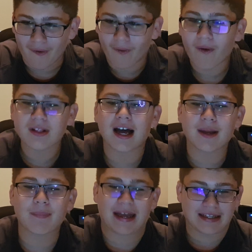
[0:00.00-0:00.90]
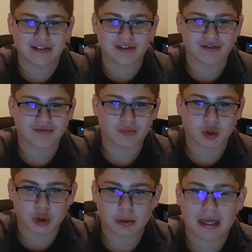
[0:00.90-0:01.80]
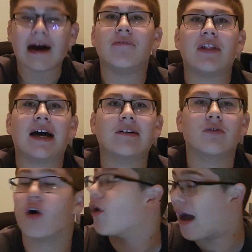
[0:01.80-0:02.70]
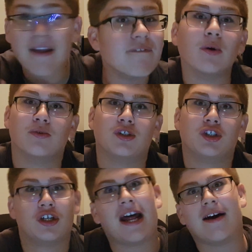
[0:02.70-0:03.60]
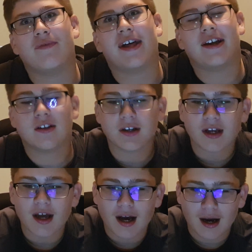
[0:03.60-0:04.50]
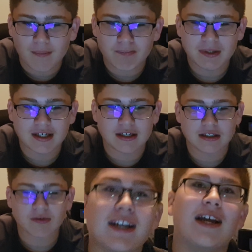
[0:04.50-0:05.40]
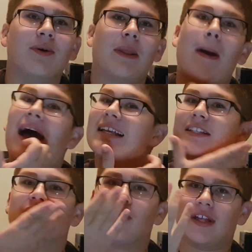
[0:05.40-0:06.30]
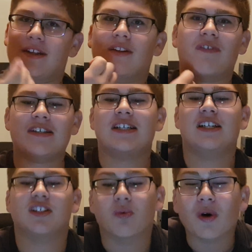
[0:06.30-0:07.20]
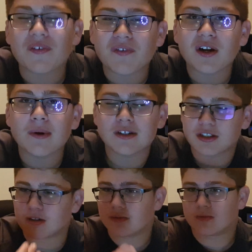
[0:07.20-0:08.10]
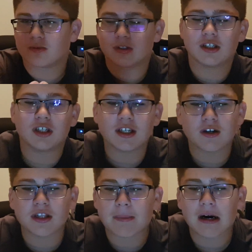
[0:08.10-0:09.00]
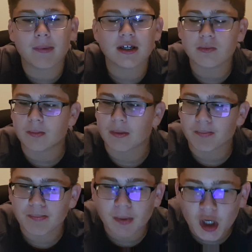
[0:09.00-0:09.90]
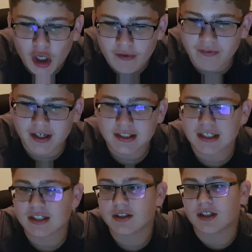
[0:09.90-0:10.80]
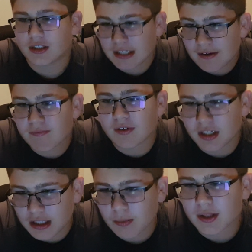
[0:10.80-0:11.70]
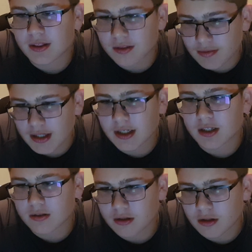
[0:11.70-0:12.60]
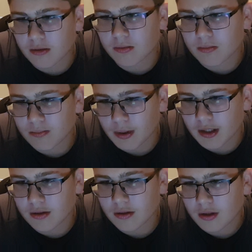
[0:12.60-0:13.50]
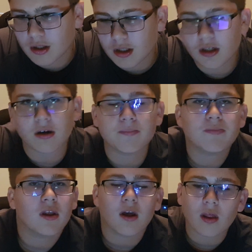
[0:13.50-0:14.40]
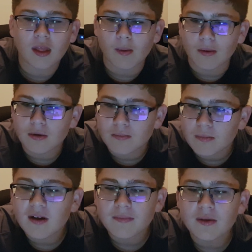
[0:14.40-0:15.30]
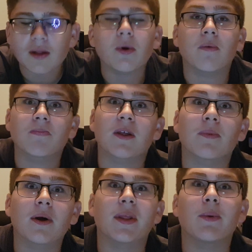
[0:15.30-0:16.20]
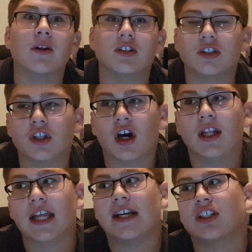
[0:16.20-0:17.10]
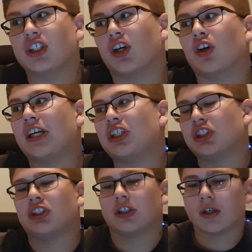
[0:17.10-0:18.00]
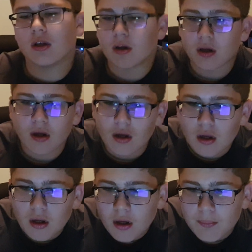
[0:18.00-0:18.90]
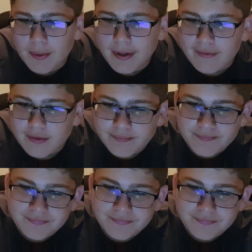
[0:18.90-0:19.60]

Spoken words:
all iPads should have that. All iPhones should have that. Because now with the mask and all that, the Face ID doesn't work very well, so Touch ID on the power button would be perfect, and it's definitely what they need to do. But, you know, they won't. Well, no, they will. They will, just not like generations. But whatever.